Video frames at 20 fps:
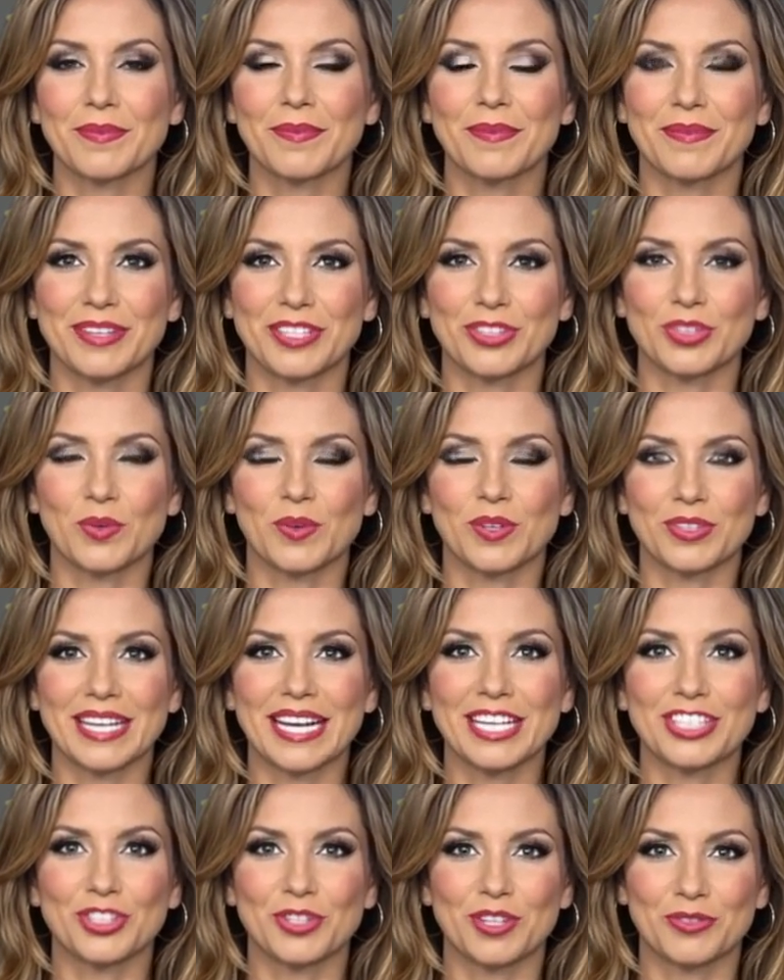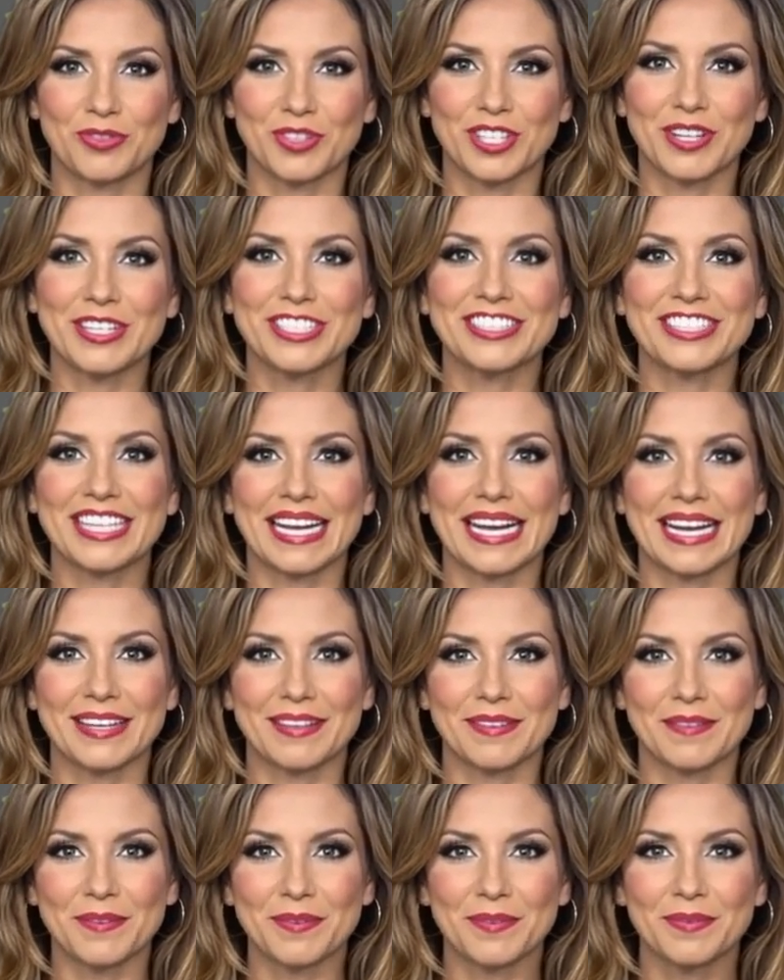The dual nature of real estate.
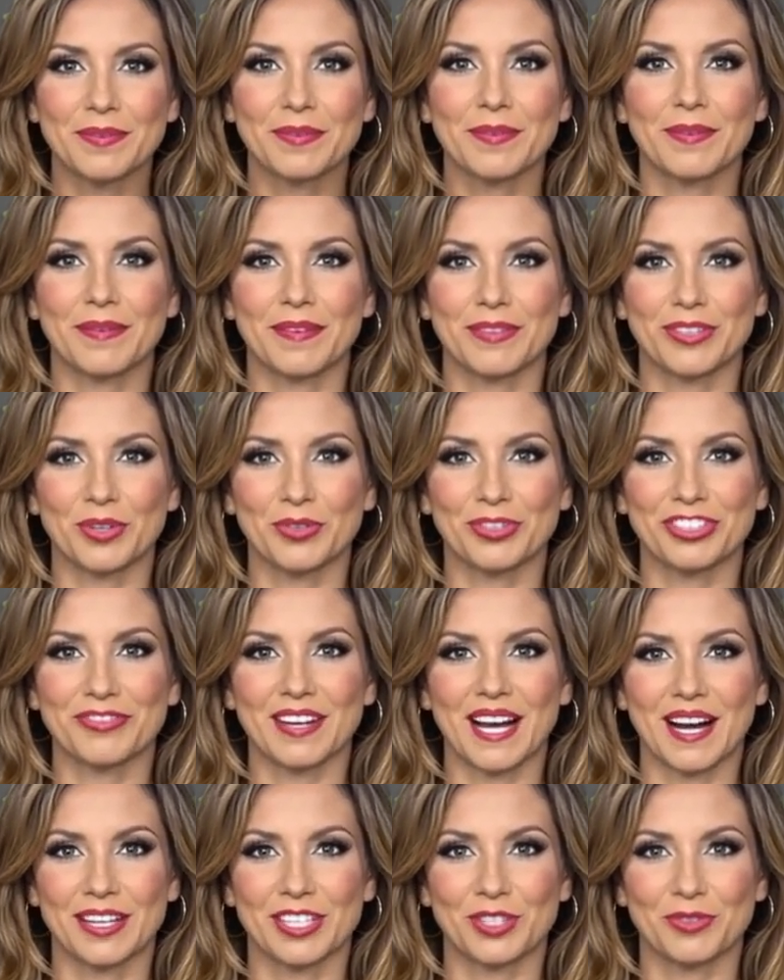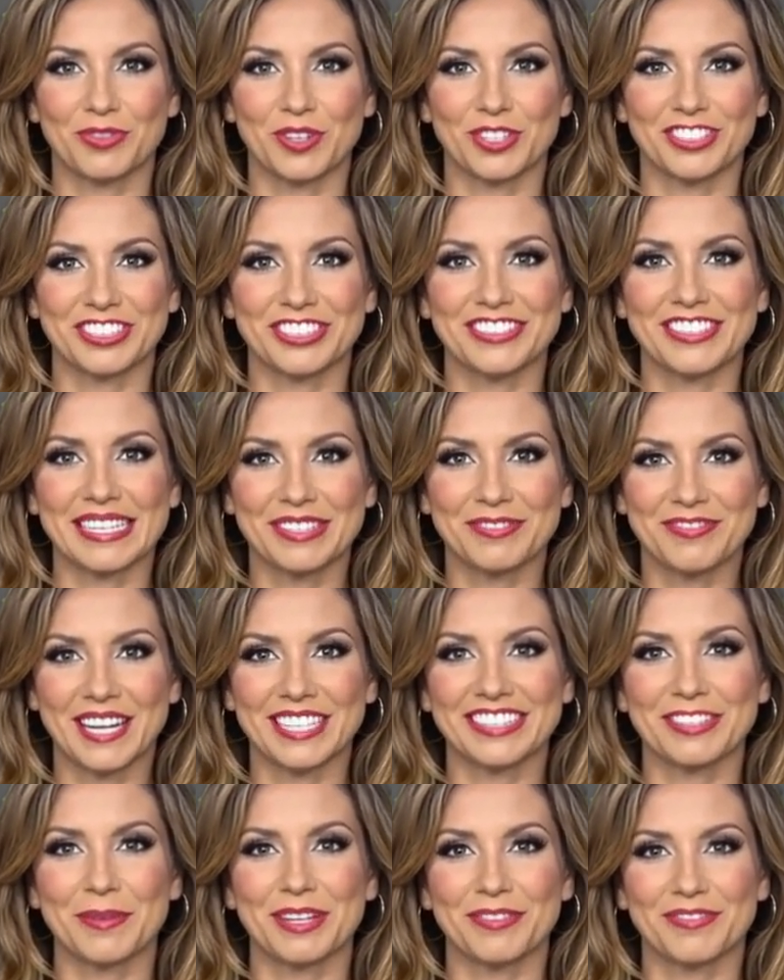Use value versus
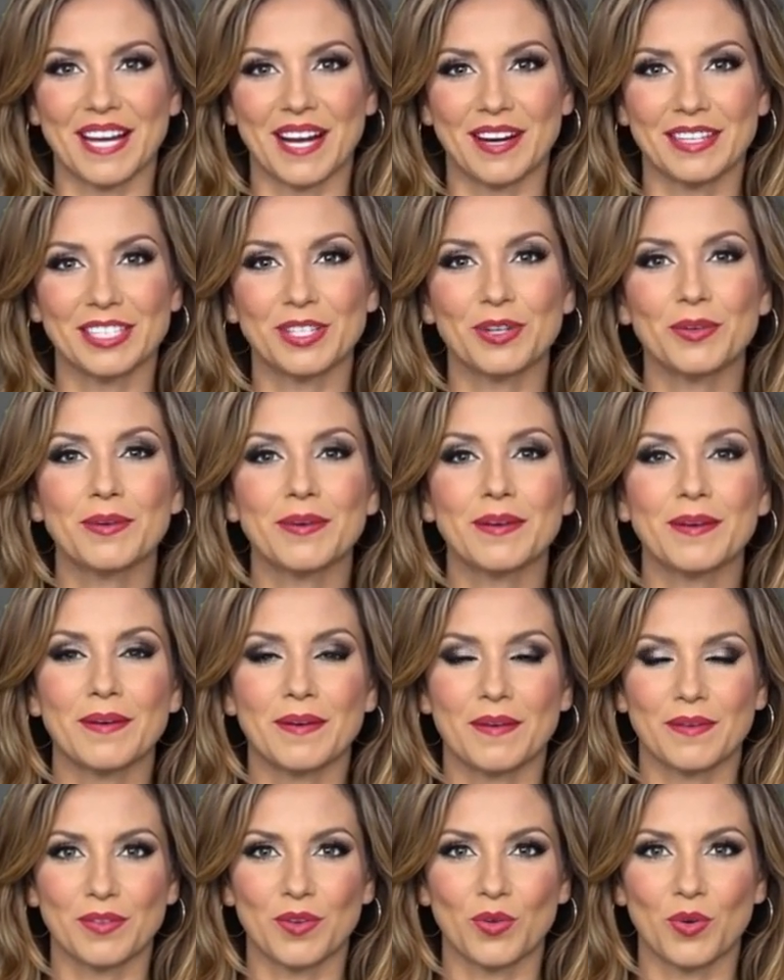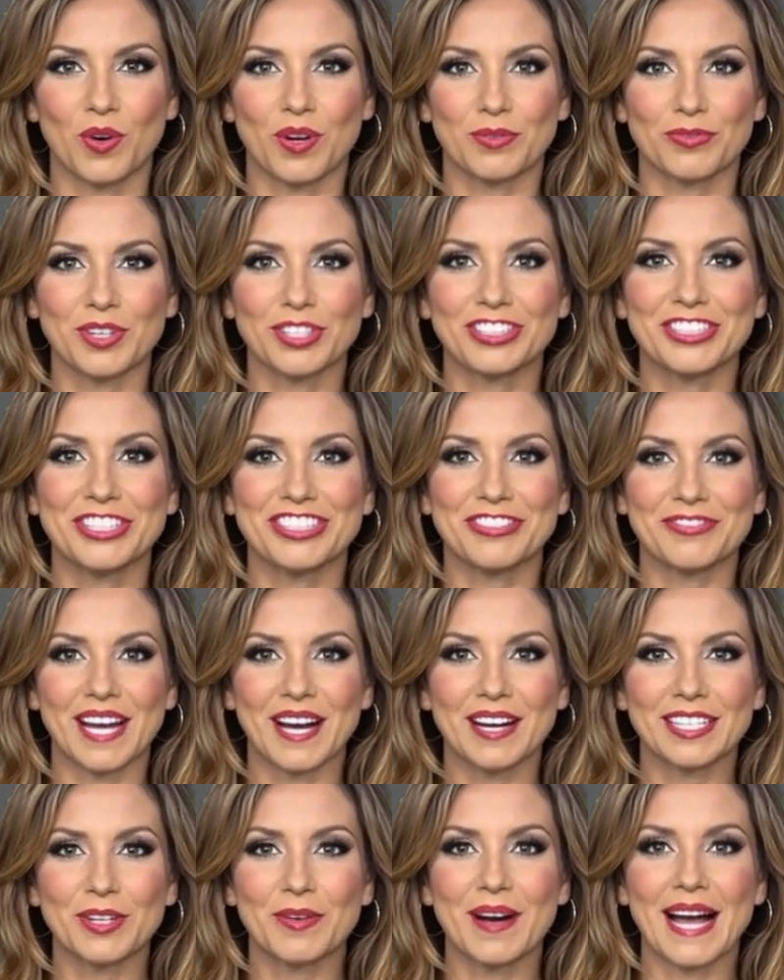investment value, core versus
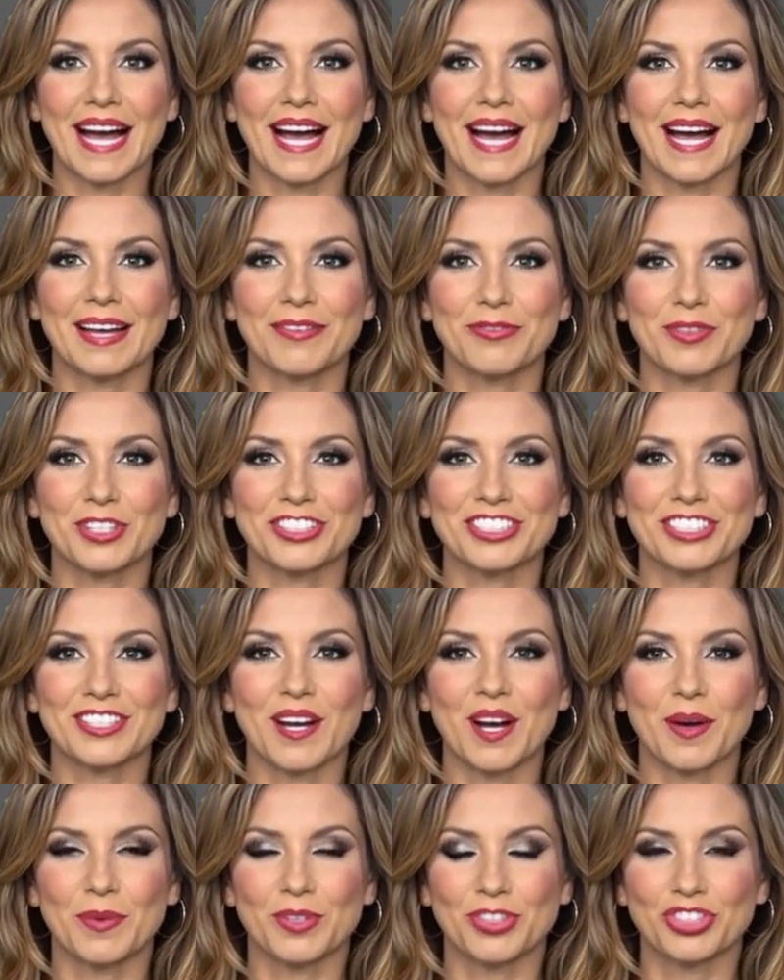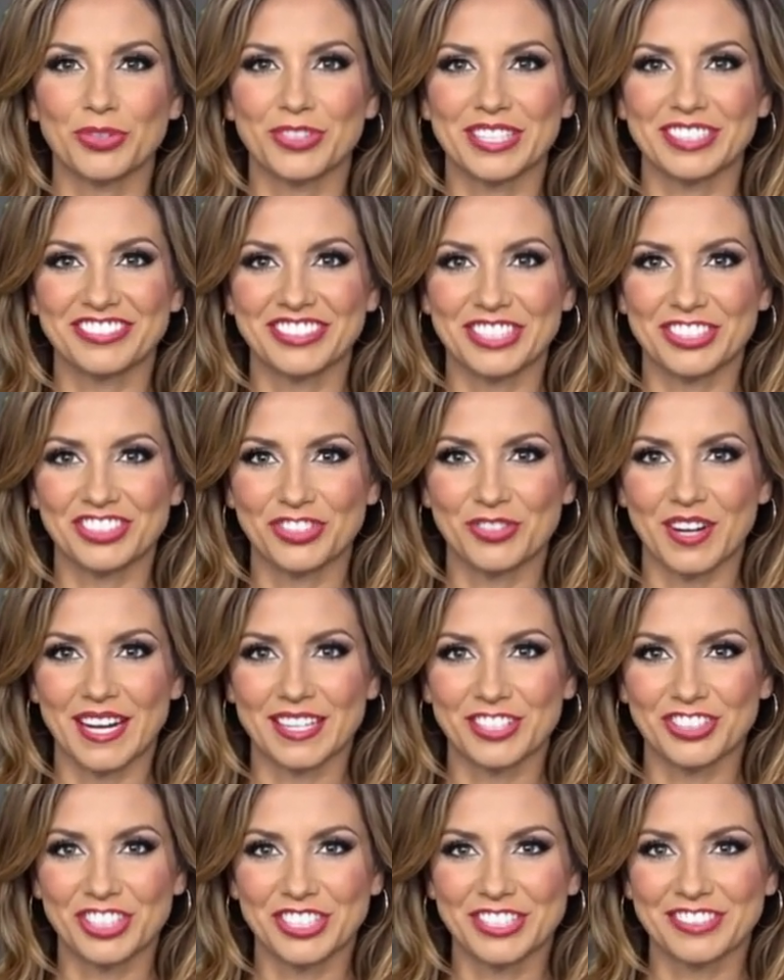value add versus opportunistic
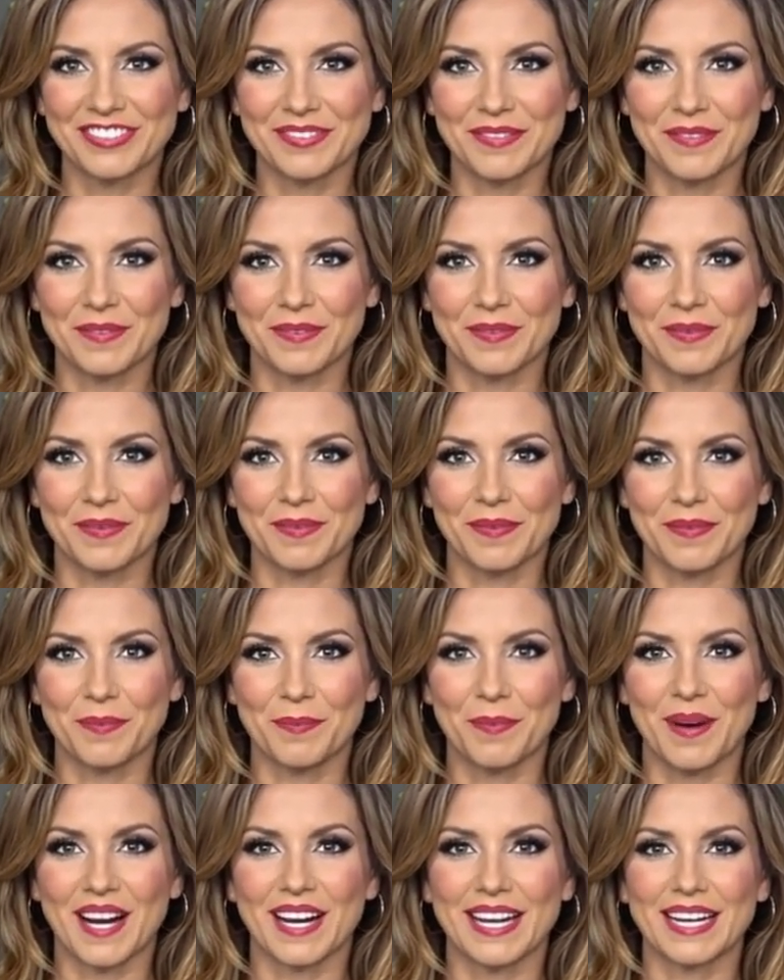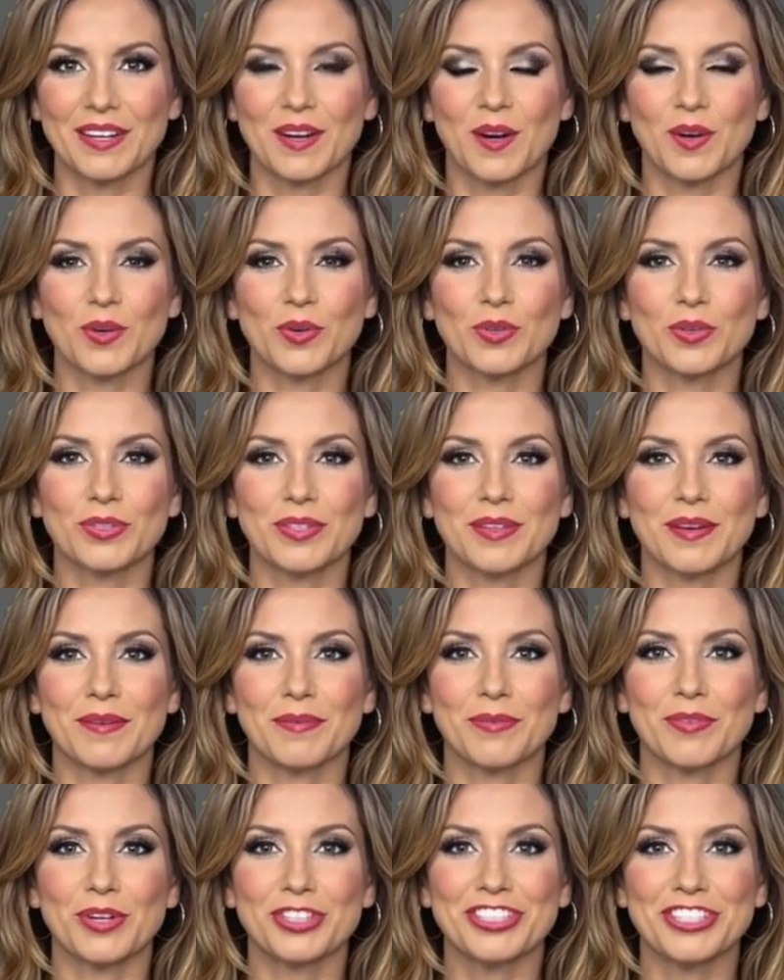strategies. Buy and hold
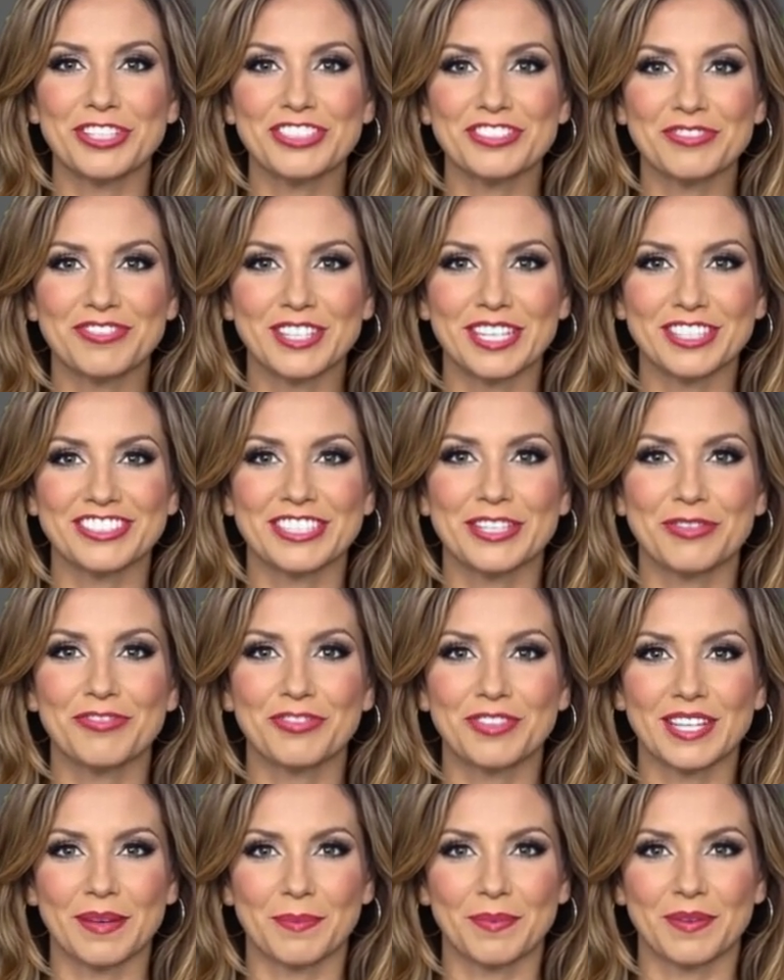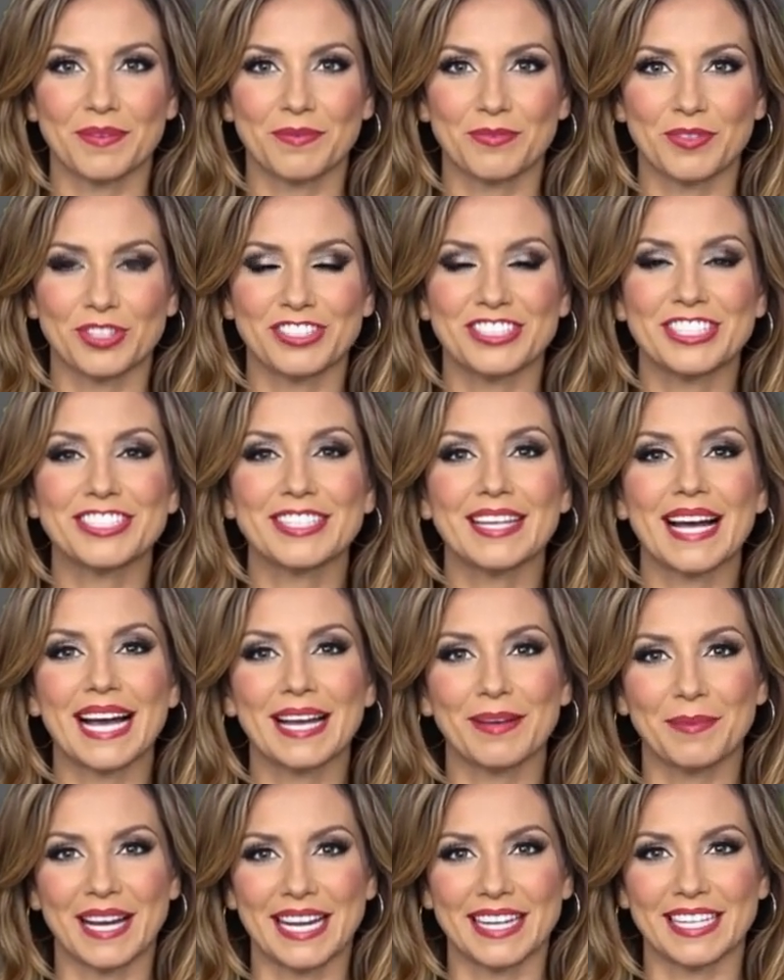versus fix and flip versus
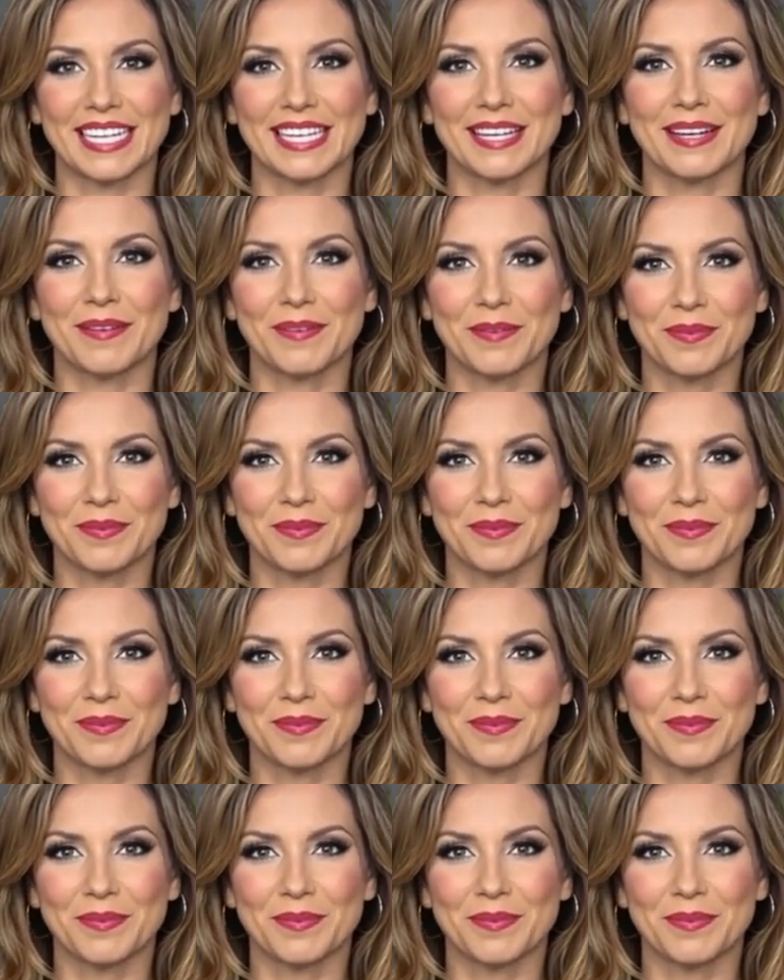land banking.